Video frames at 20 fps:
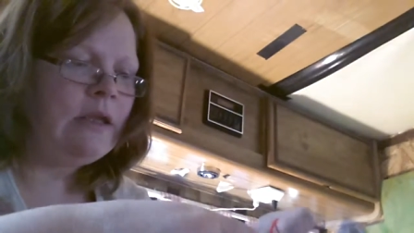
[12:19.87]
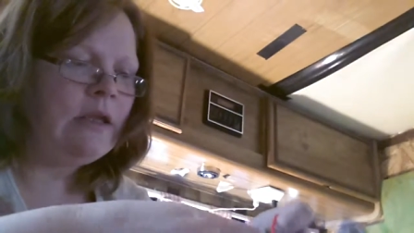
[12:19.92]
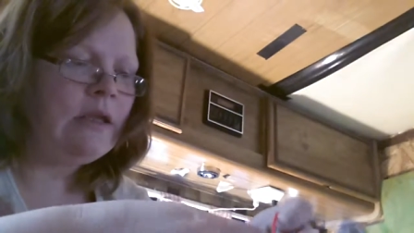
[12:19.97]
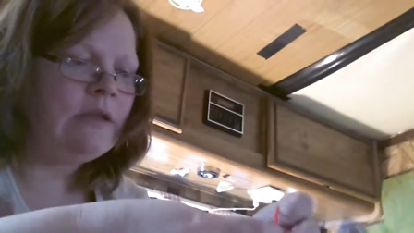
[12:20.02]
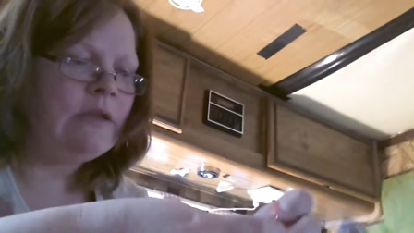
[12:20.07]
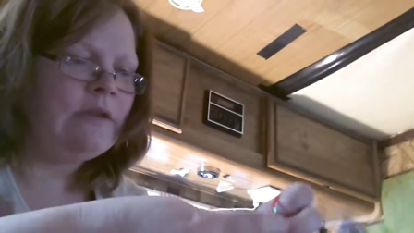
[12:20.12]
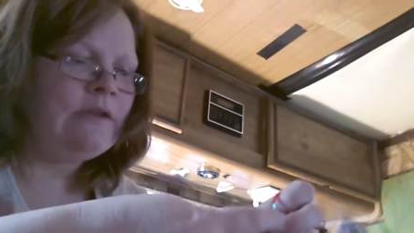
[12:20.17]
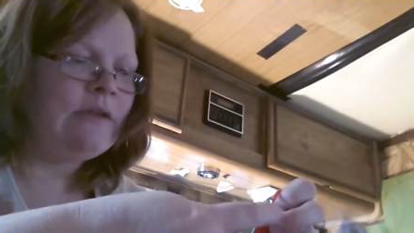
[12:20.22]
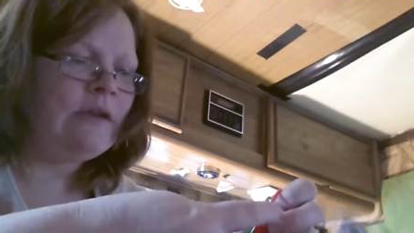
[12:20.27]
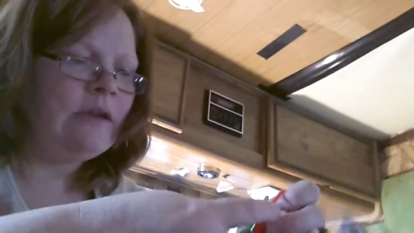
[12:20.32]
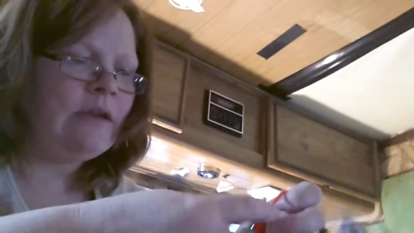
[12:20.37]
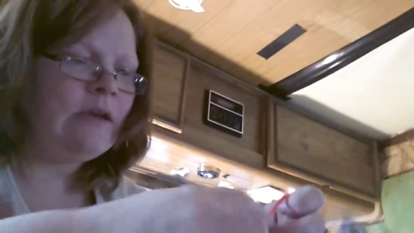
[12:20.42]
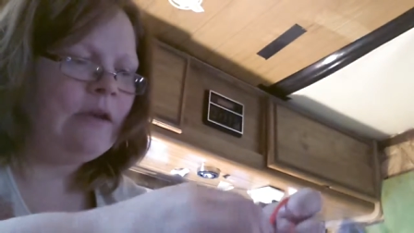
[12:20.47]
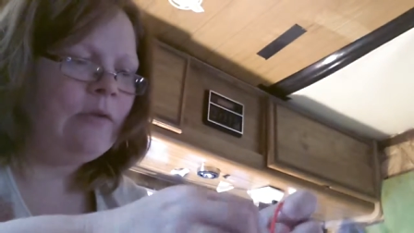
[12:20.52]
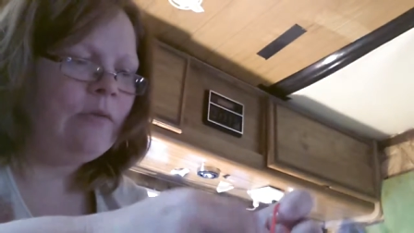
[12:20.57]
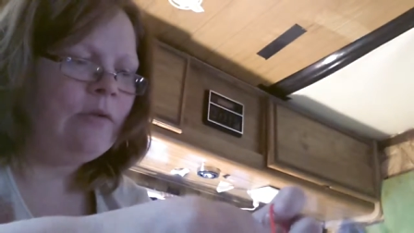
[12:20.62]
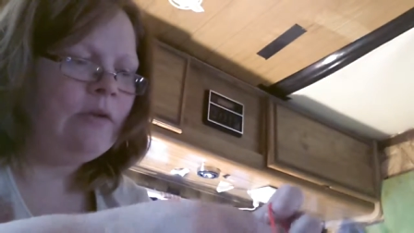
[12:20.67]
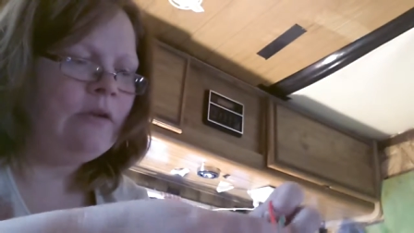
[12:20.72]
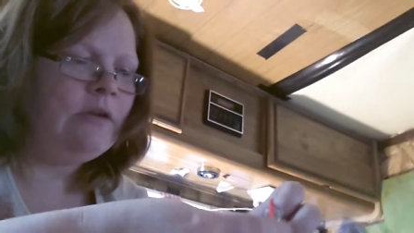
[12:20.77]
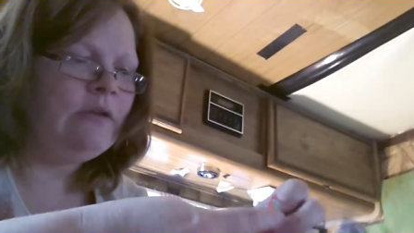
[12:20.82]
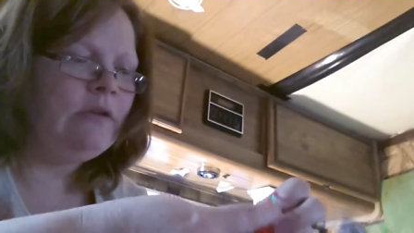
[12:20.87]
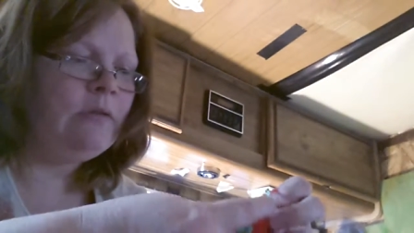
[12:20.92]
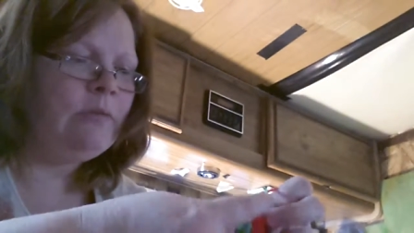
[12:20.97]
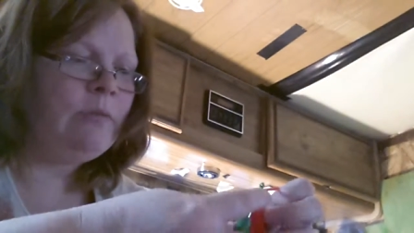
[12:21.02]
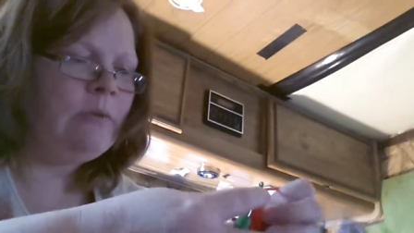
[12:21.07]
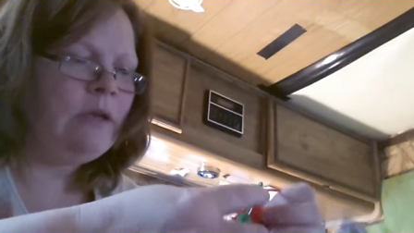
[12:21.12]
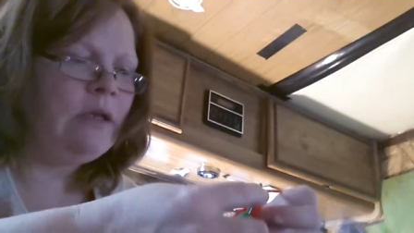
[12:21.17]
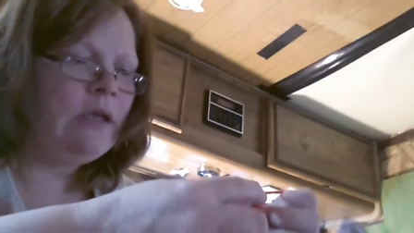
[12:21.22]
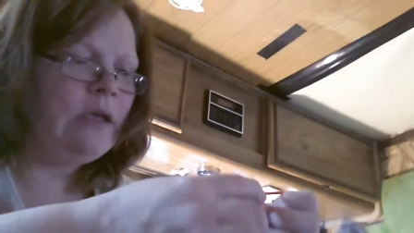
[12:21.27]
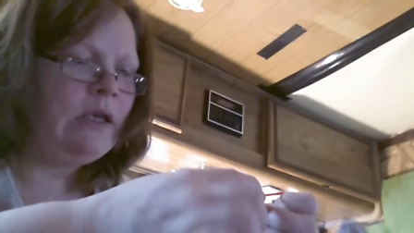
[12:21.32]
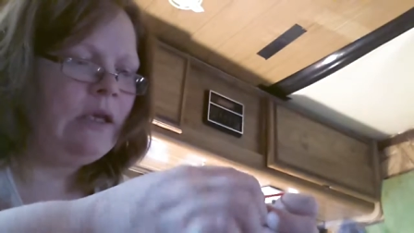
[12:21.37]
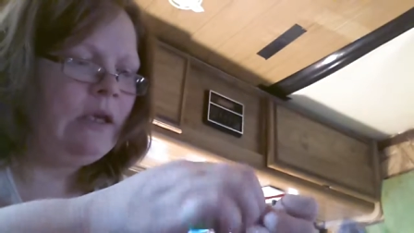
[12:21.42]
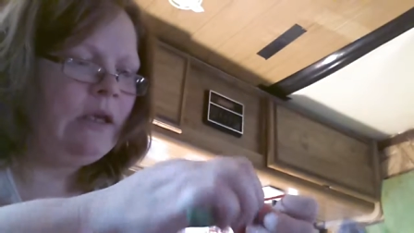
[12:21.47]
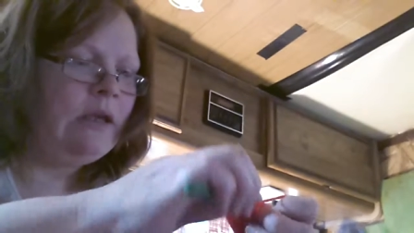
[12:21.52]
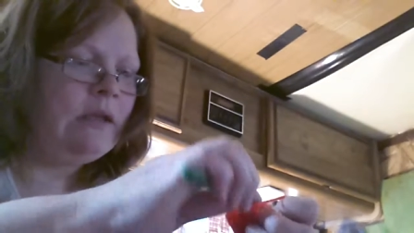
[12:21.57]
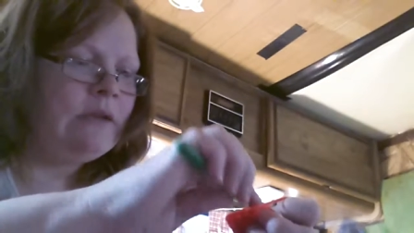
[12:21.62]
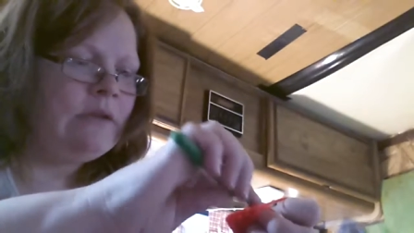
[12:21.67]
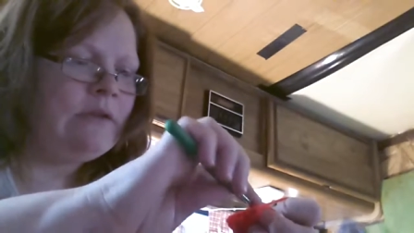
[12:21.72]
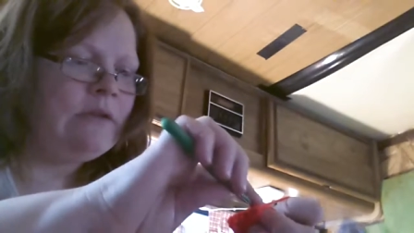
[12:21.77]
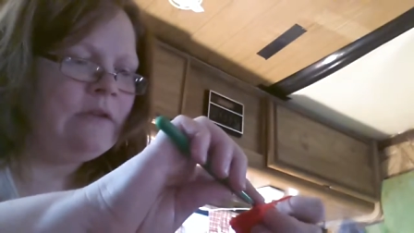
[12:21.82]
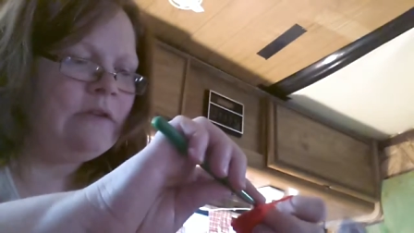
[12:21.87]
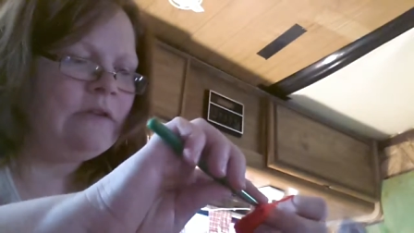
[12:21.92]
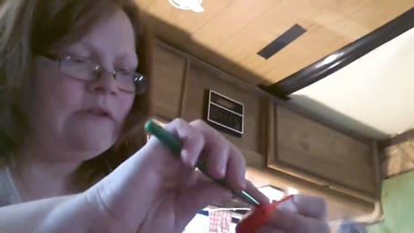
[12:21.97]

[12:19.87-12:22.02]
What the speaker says: And the second one is B into the